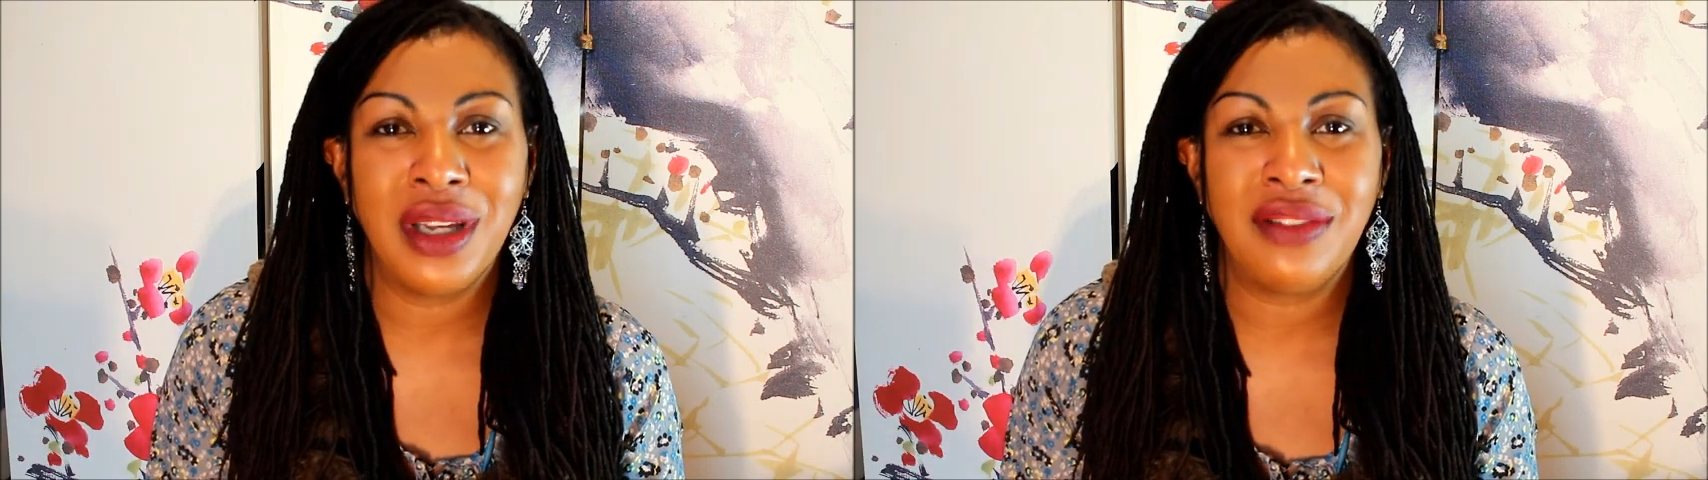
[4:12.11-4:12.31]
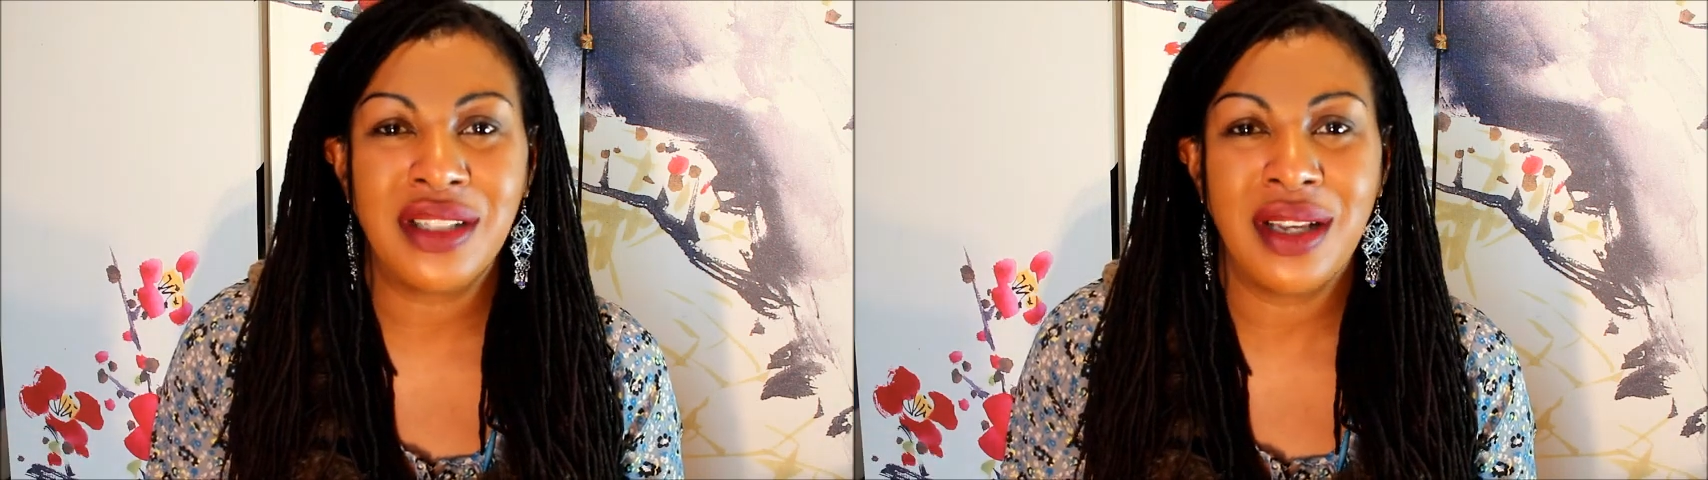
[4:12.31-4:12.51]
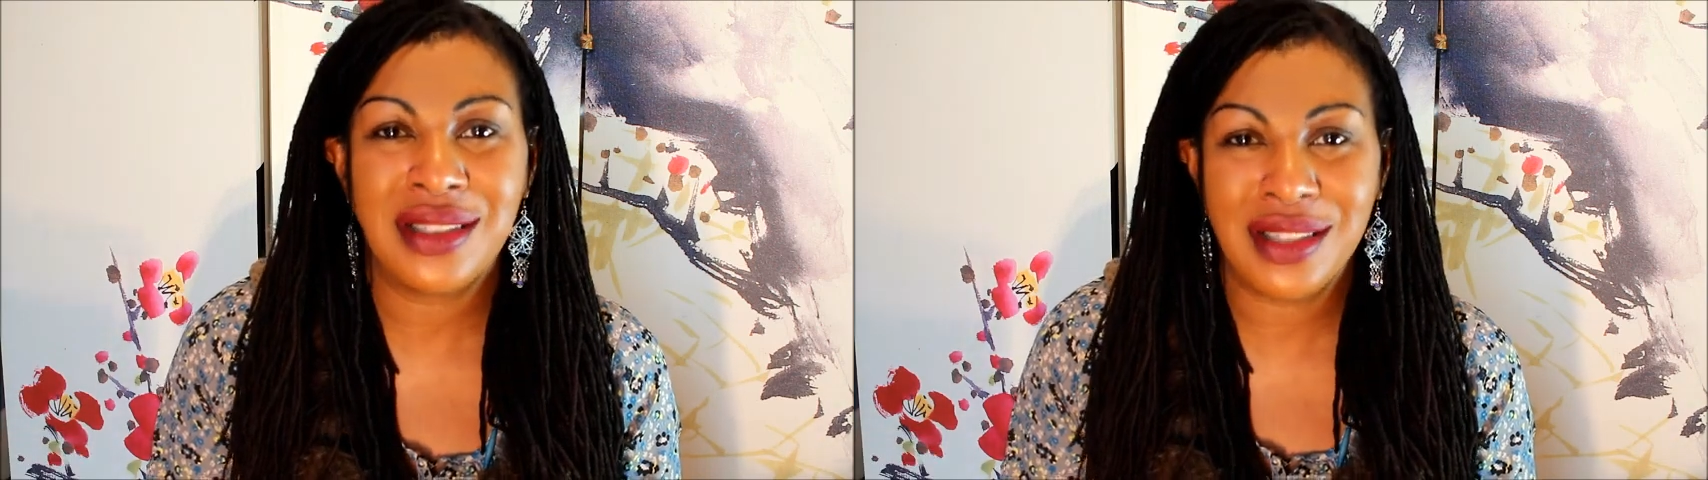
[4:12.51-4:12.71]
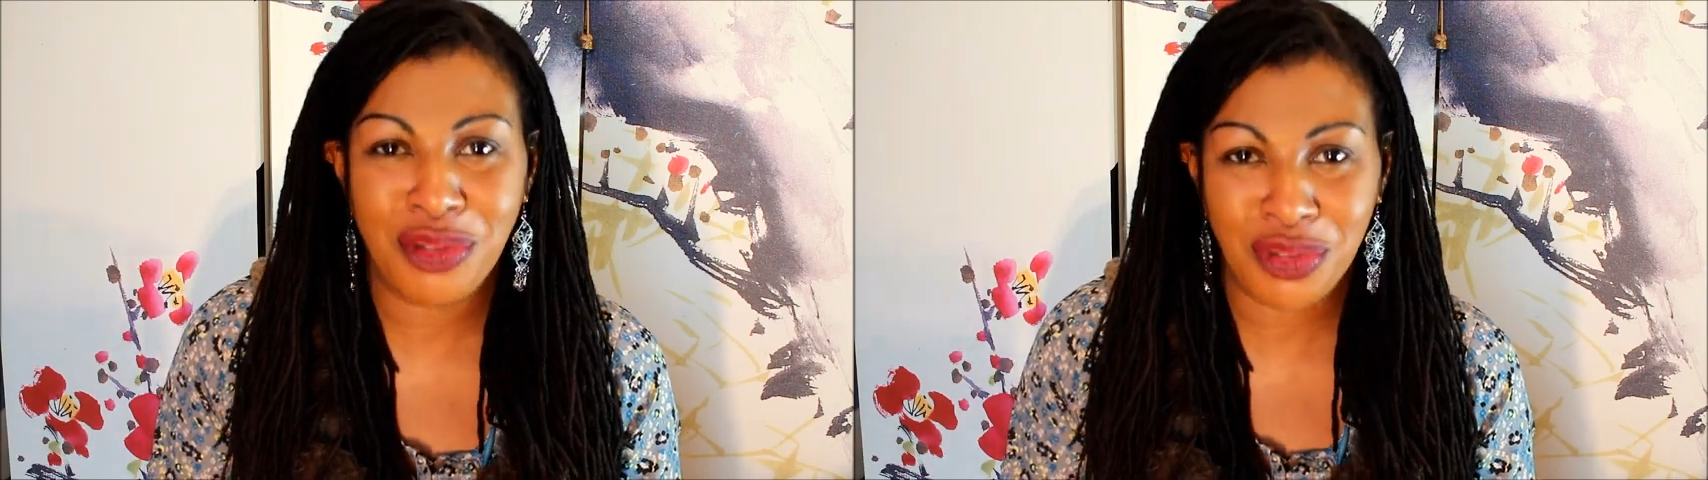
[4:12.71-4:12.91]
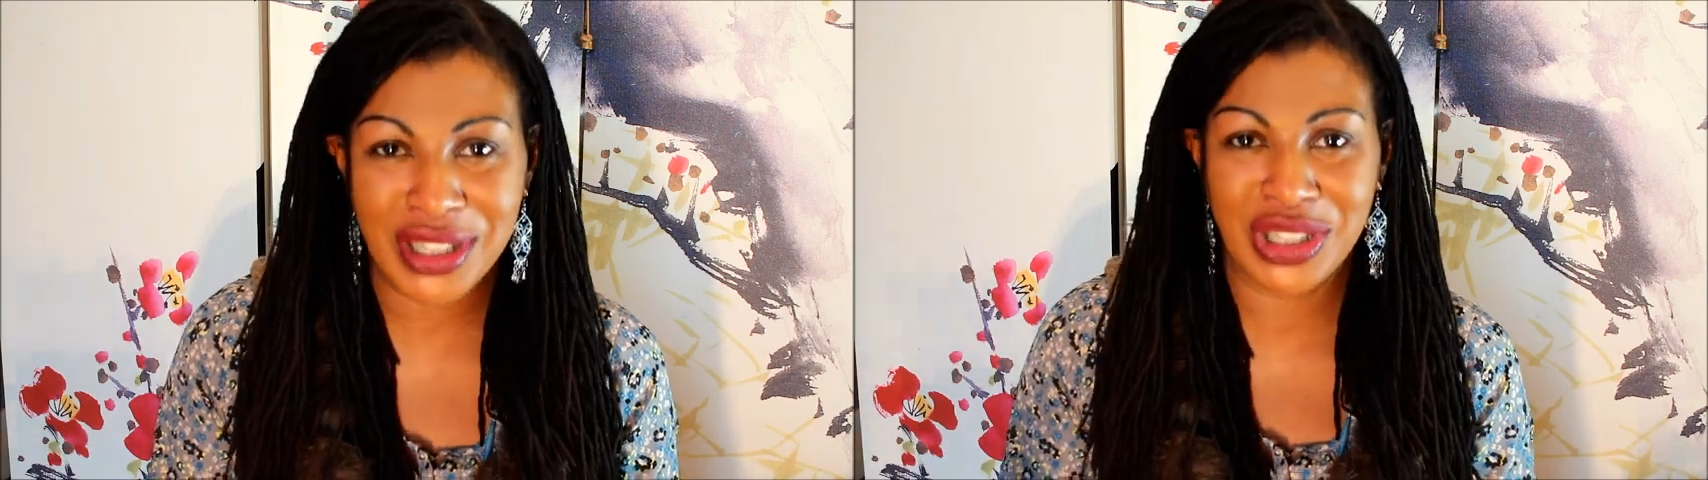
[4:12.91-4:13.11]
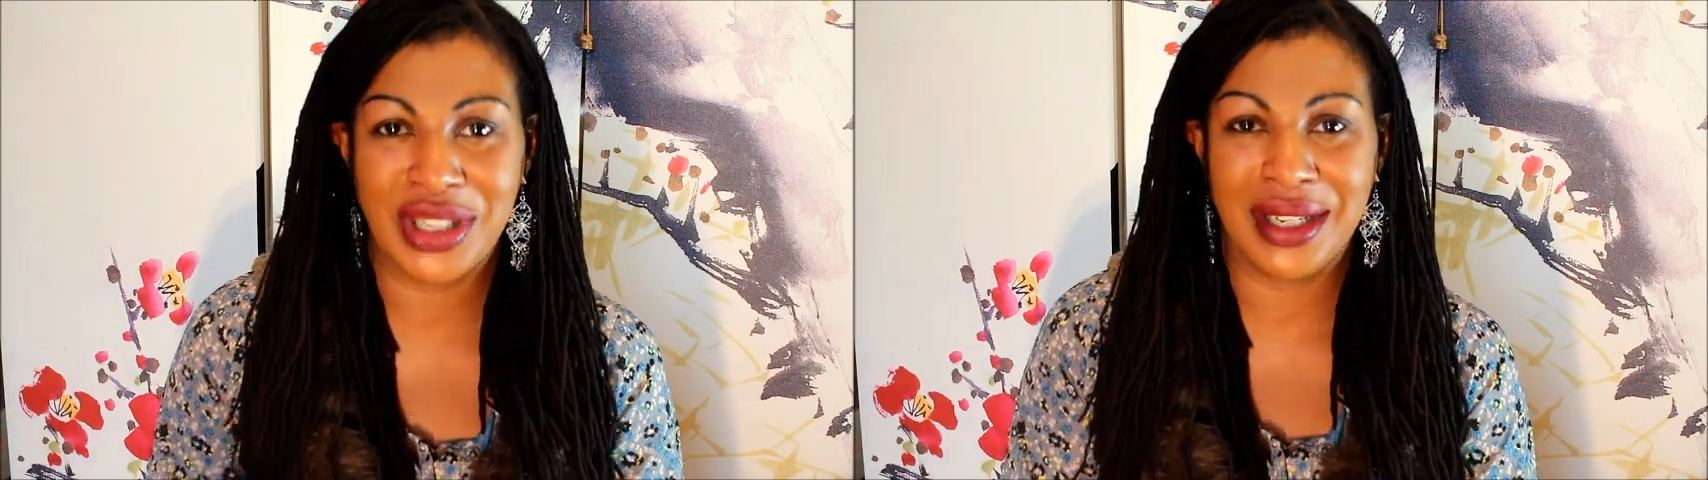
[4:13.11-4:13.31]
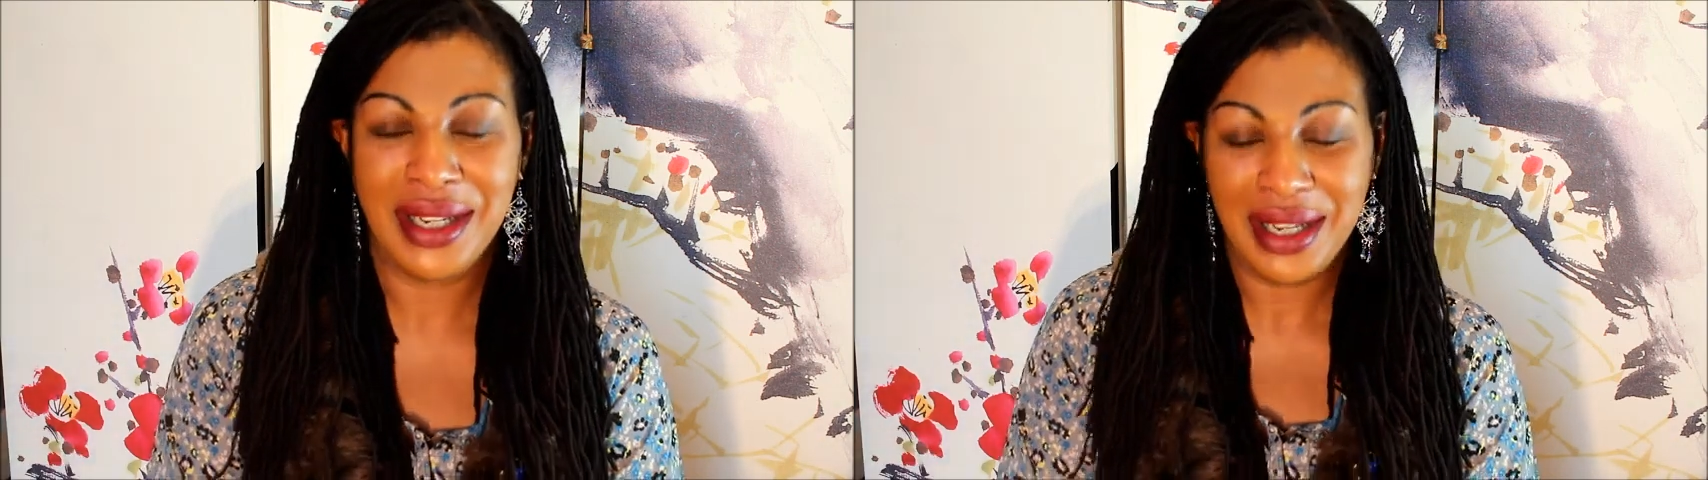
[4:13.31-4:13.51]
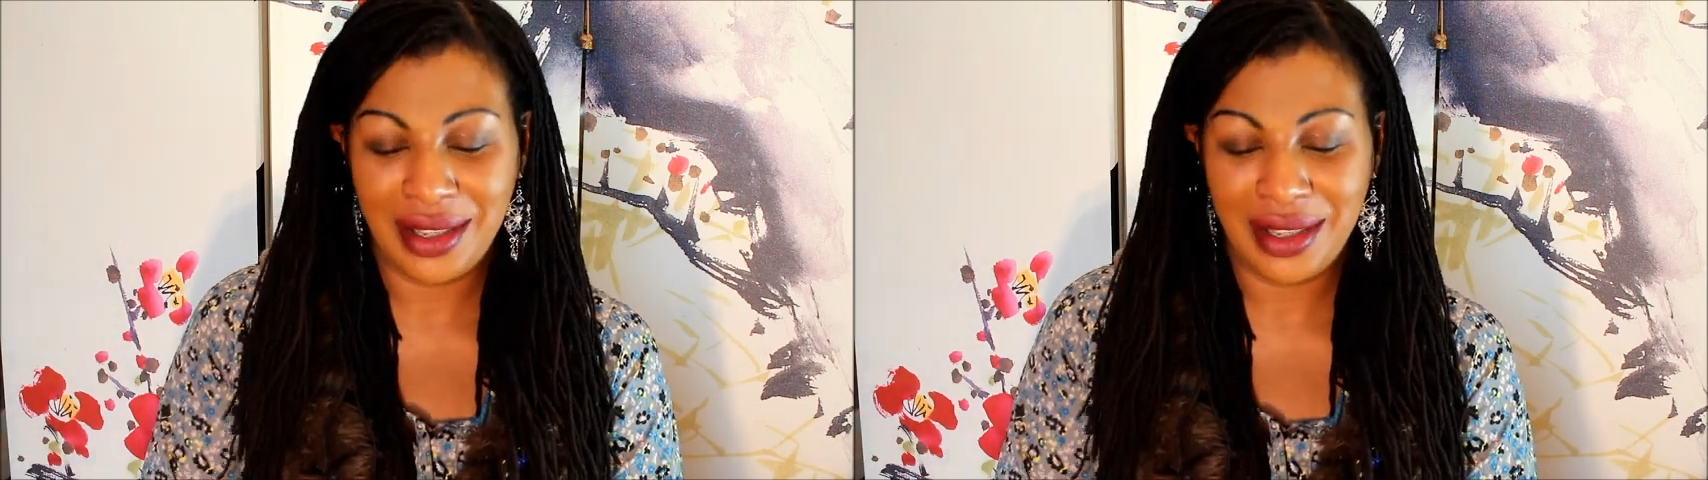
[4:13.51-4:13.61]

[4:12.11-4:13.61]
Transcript: is the vision